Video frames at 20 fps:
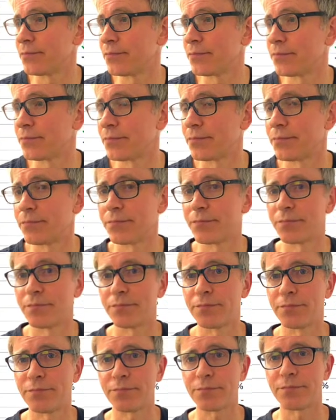
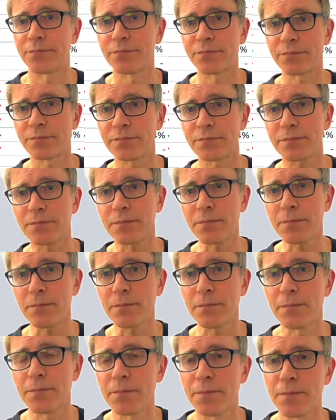
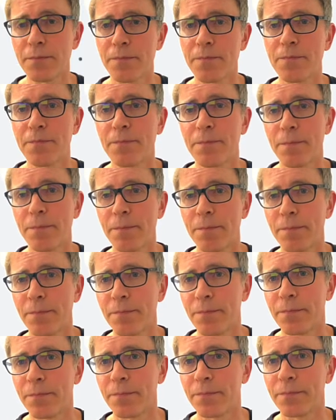
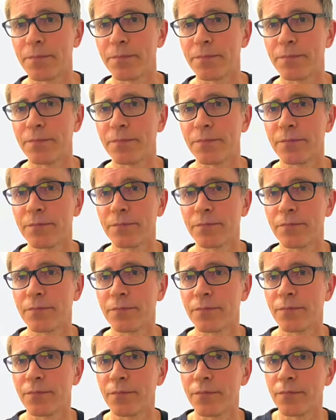
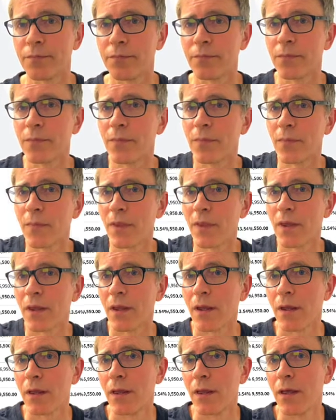
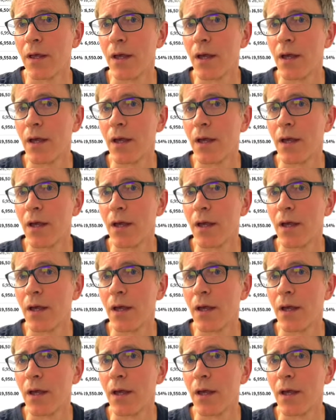Nothing is said.